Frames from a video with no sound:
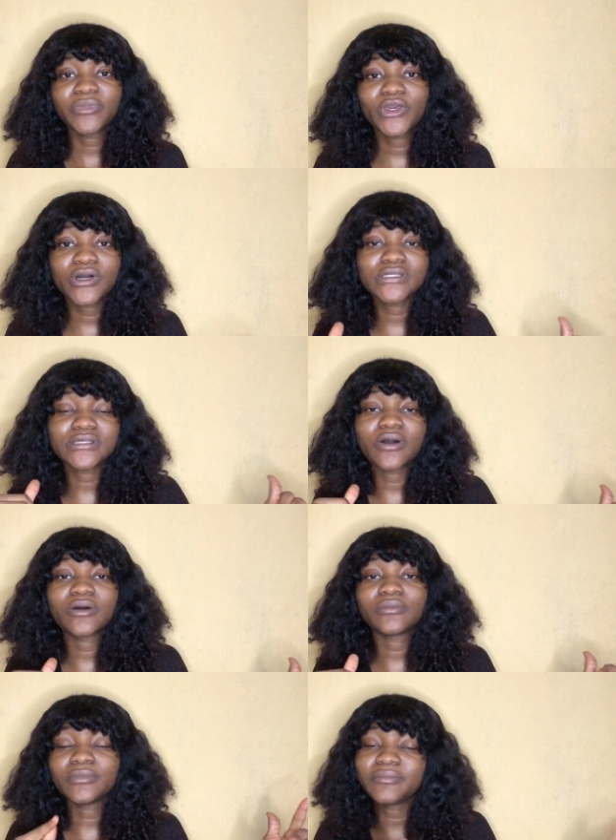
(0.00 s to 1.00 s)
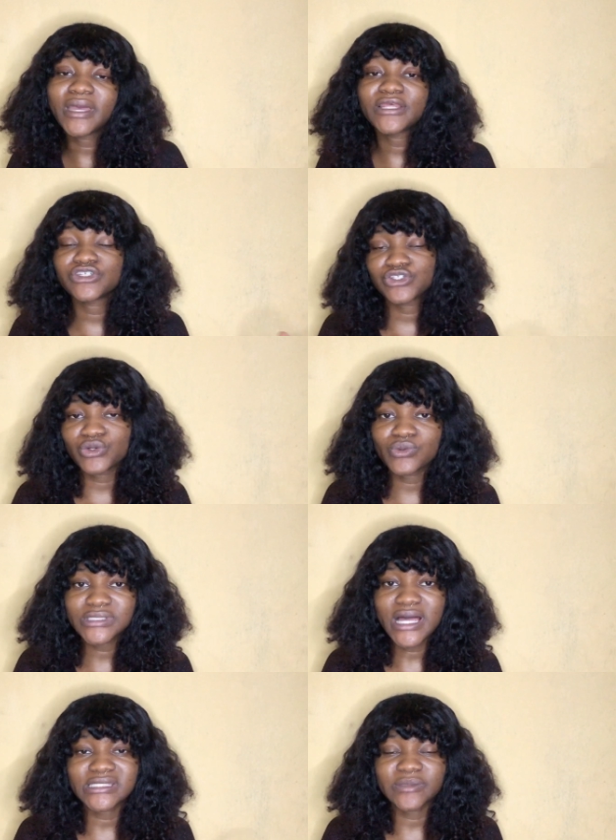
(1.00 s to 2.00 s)
because Emeli
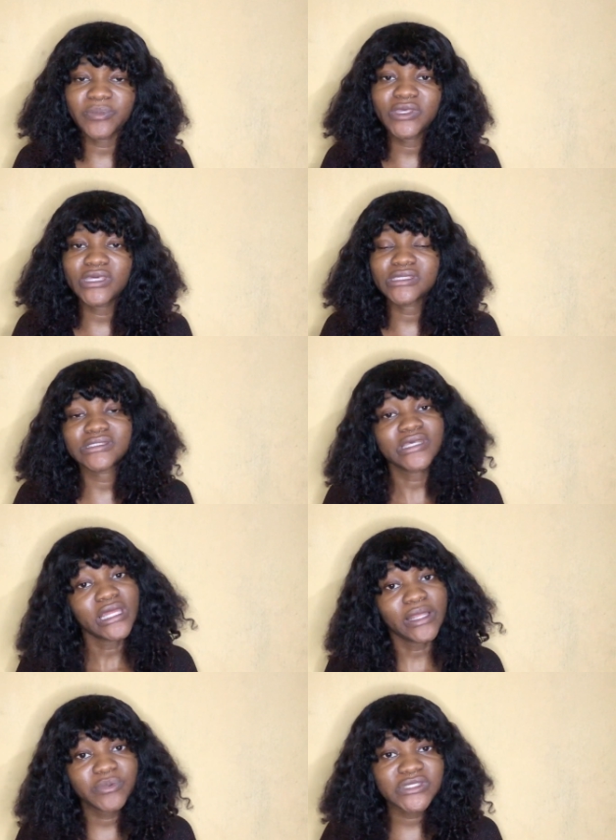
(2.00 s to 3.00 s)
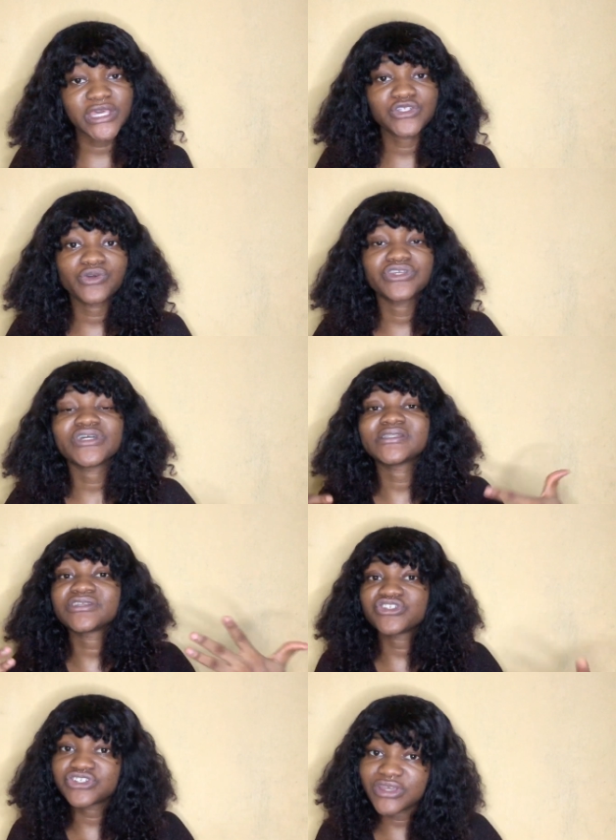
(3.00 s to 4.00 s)
chose her to be his deputy HOH and
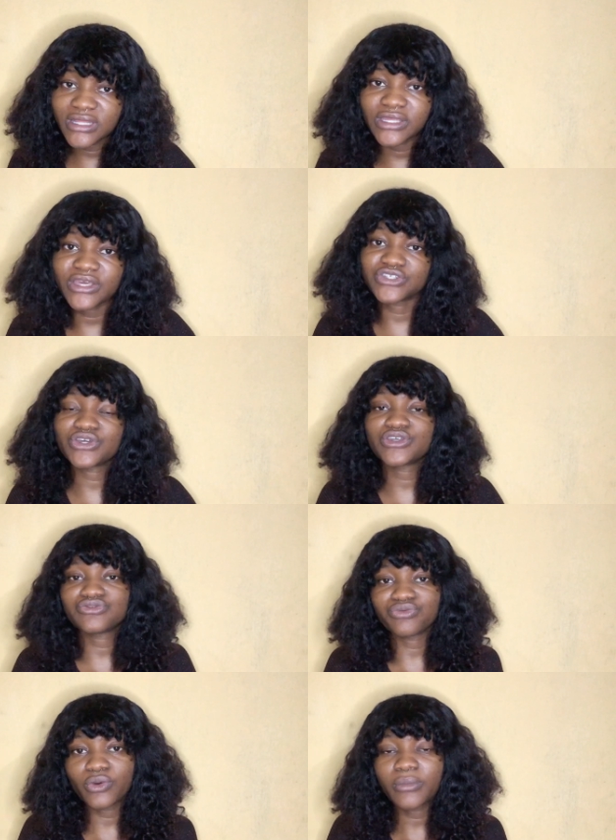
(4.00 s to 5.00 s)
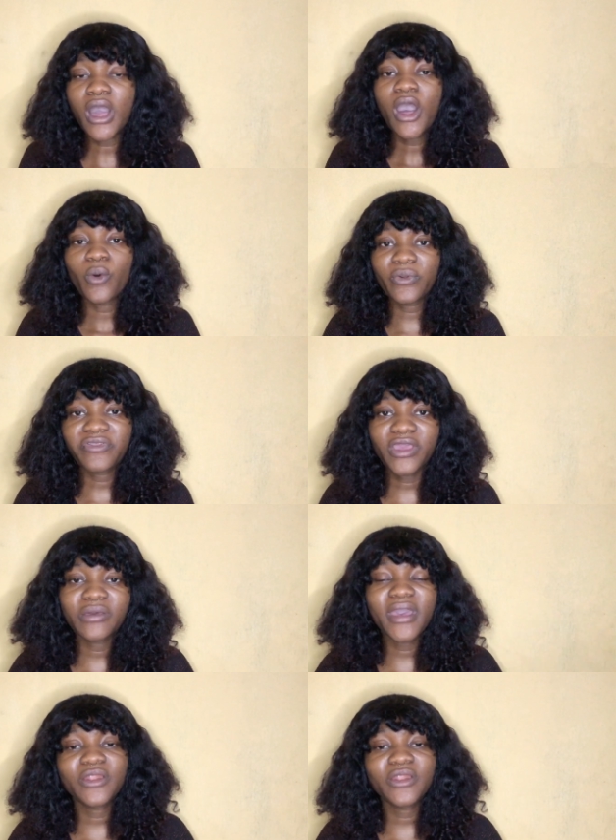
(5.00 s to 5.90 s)
to share the HOH room with him.